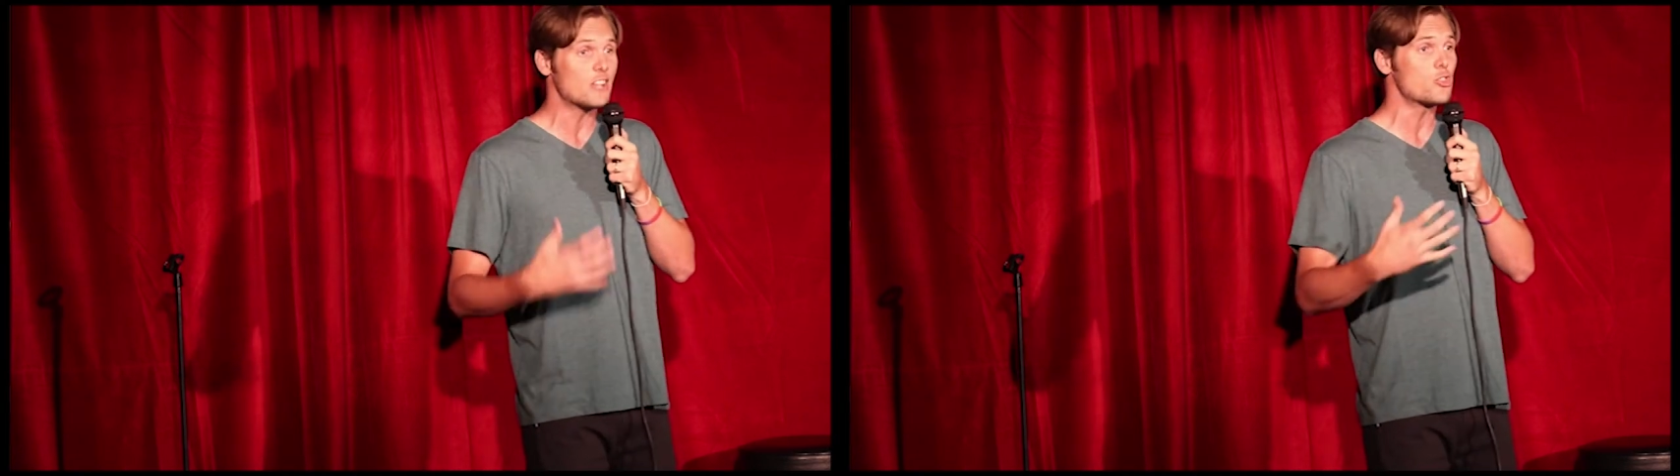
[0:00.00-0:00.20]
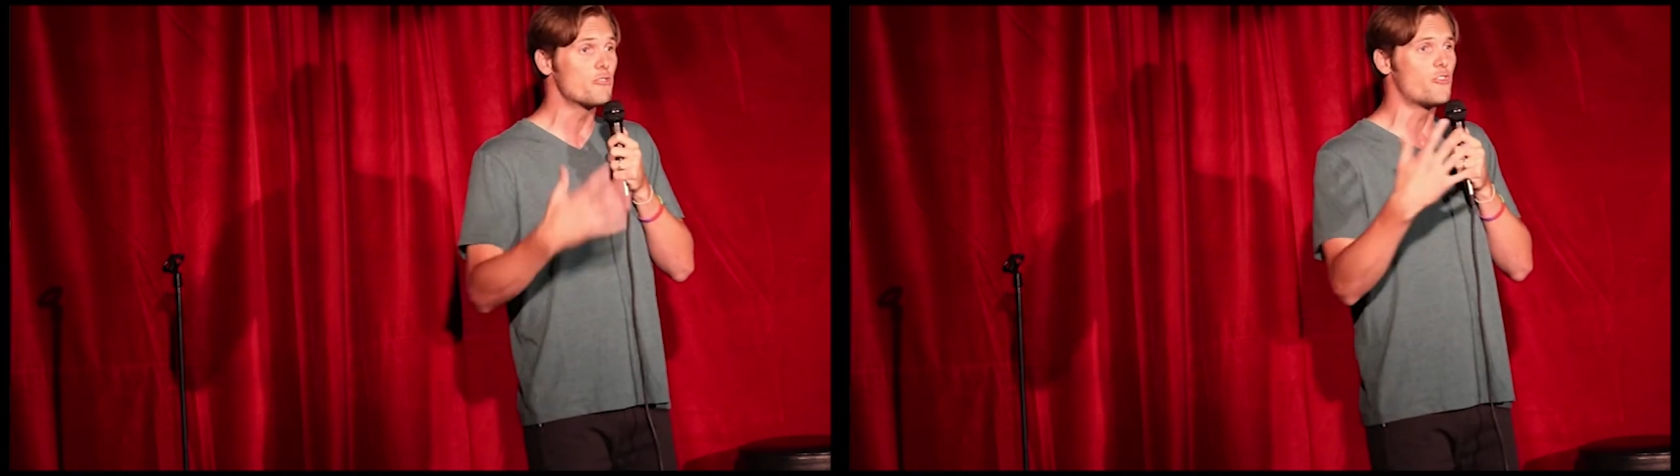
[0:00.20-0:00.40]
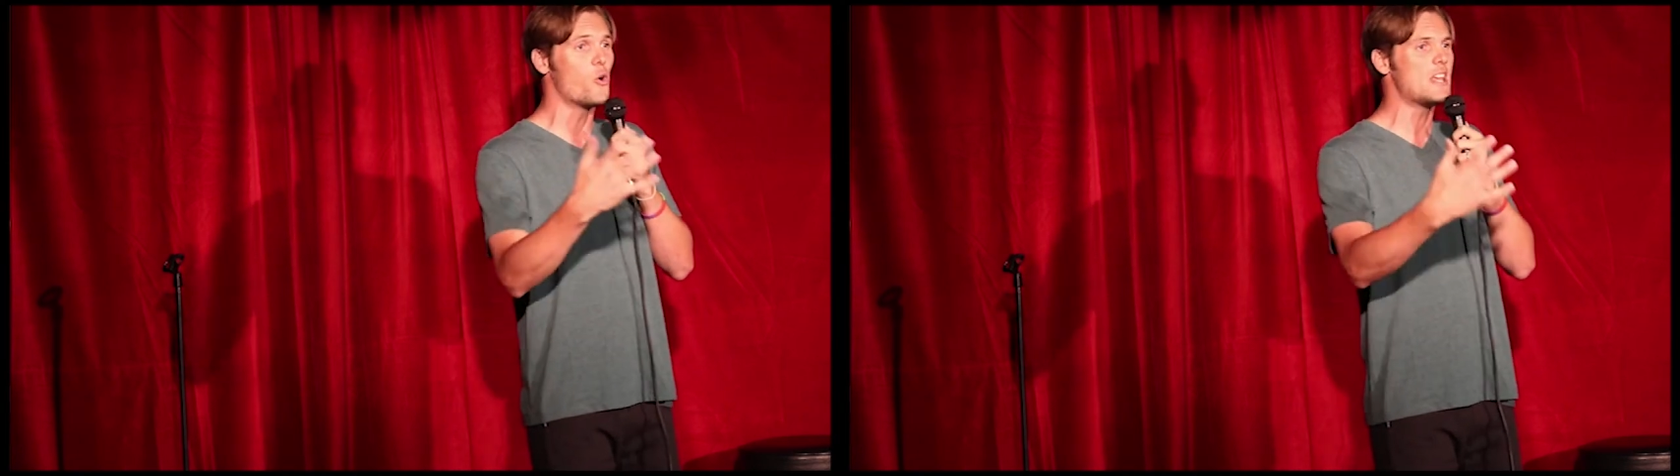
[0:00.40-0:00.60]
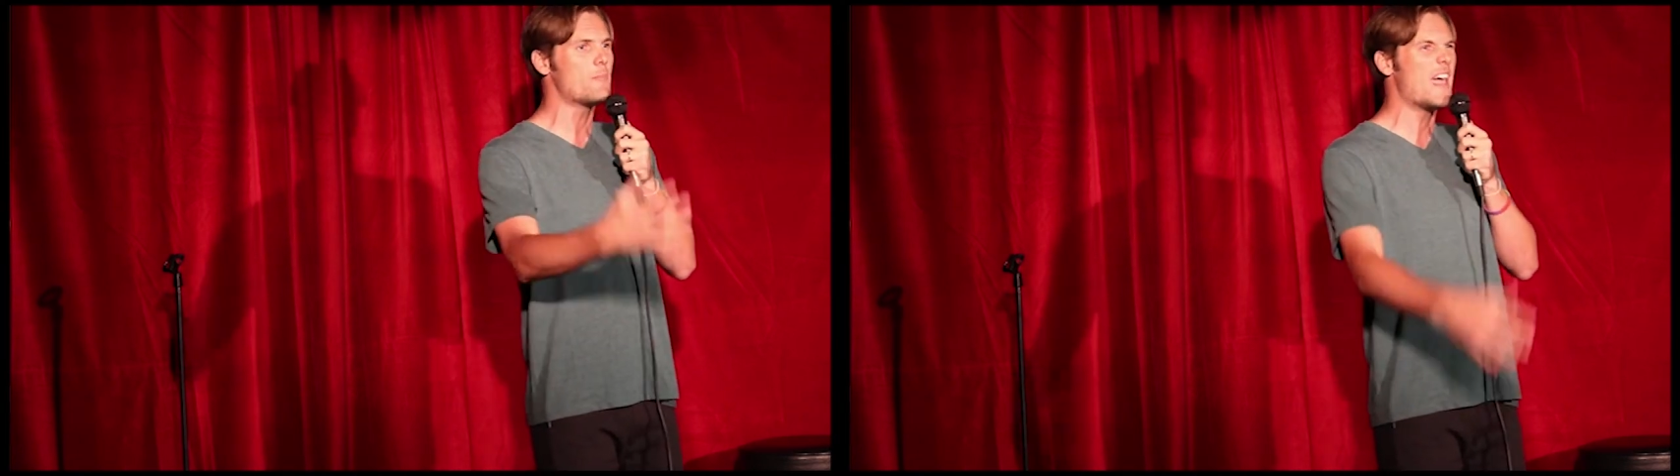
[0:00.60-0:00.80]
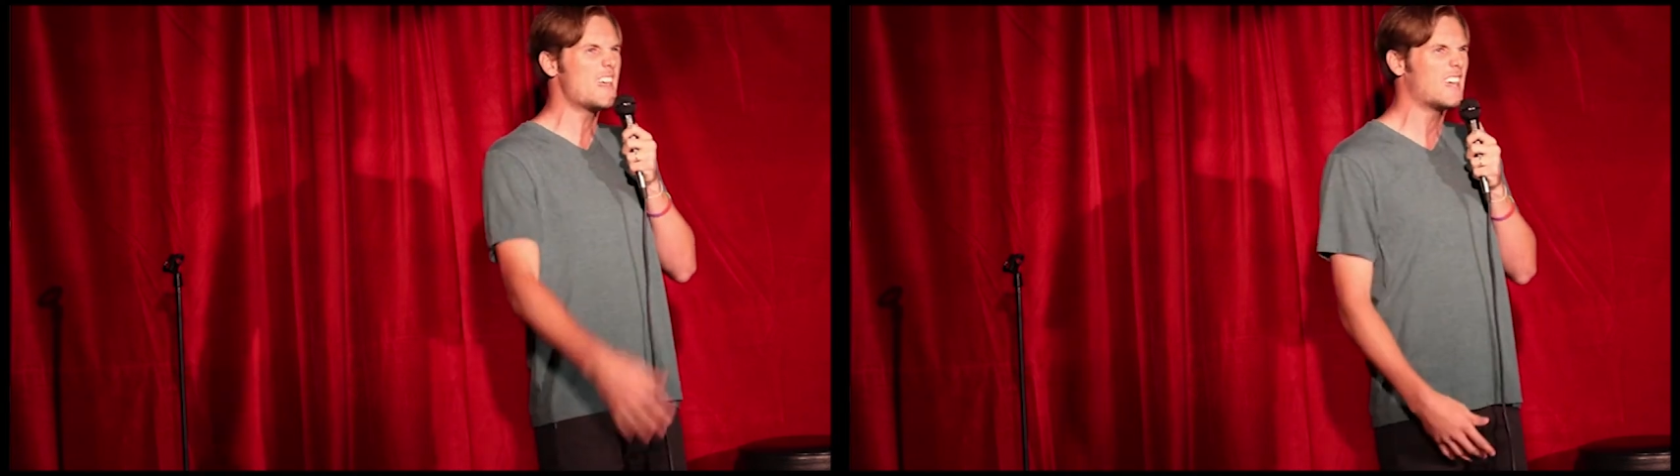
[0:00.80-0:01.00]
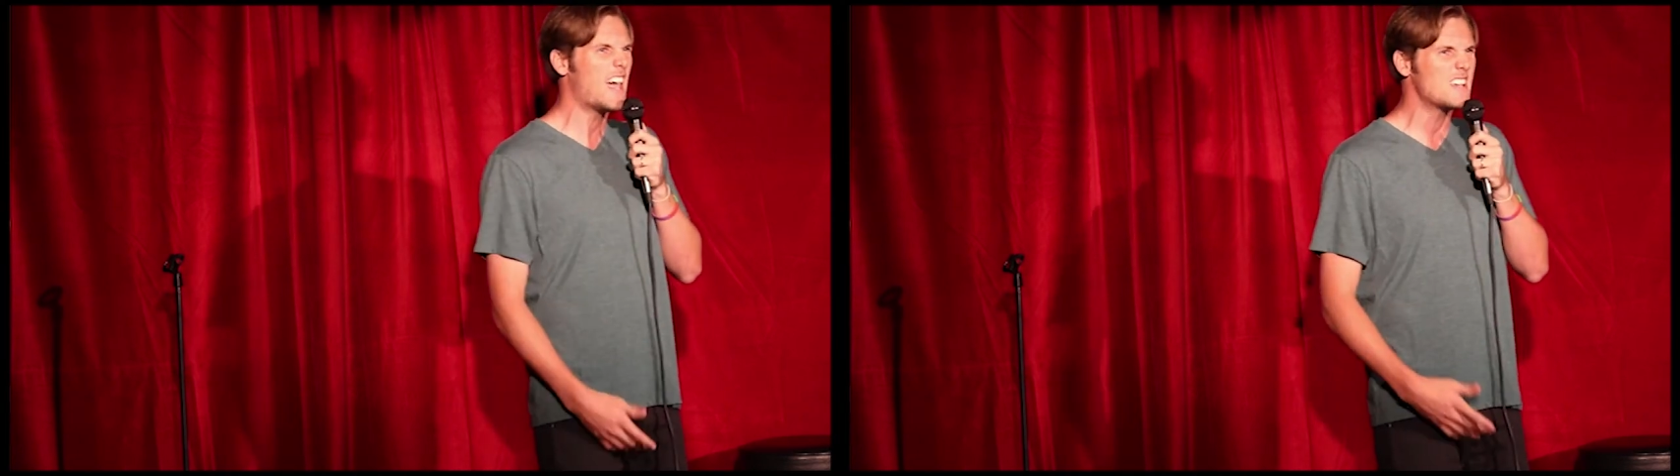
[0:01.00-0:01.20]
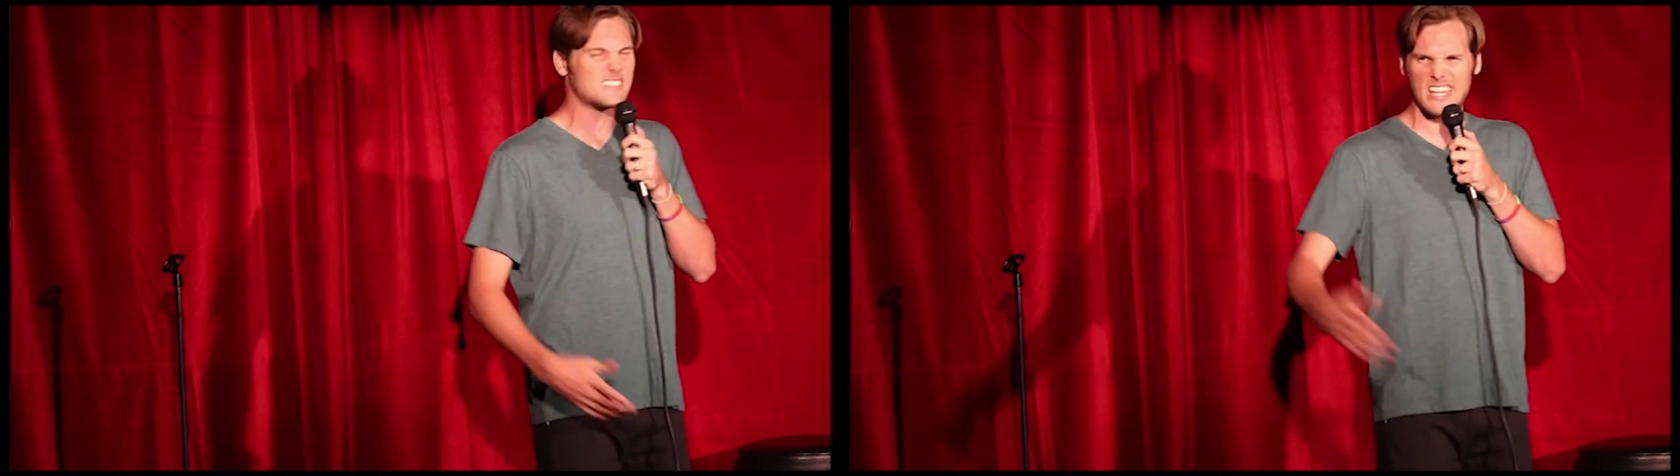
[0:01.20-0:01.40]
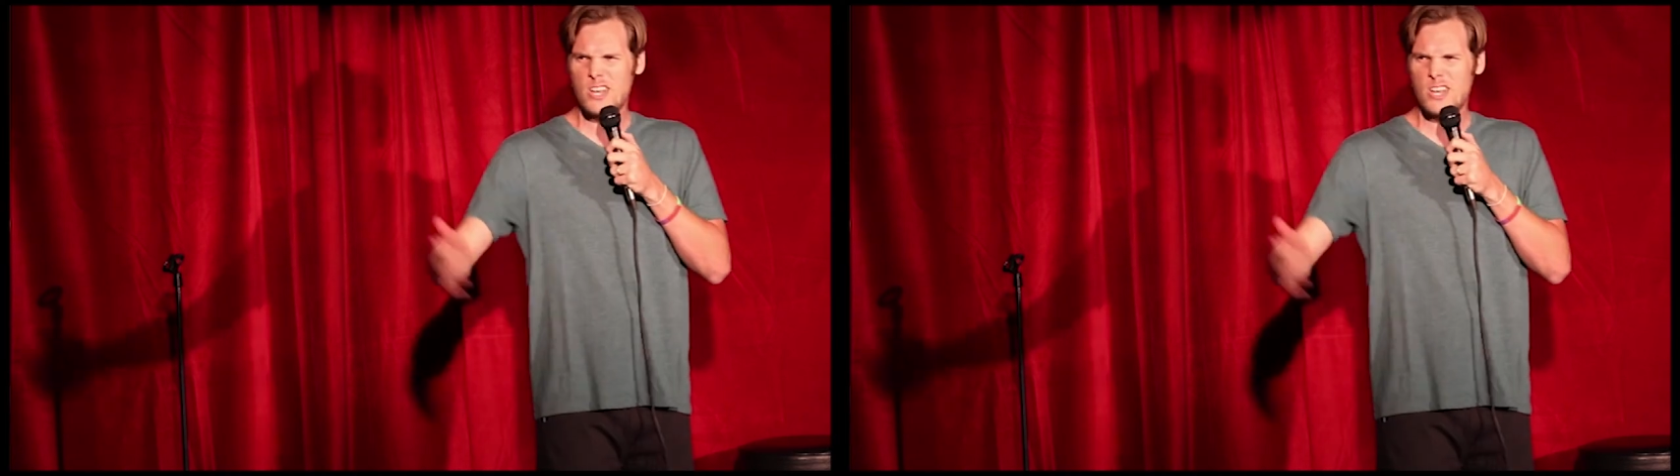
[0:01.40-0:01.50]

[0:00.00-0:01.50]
I threw 40 paying guests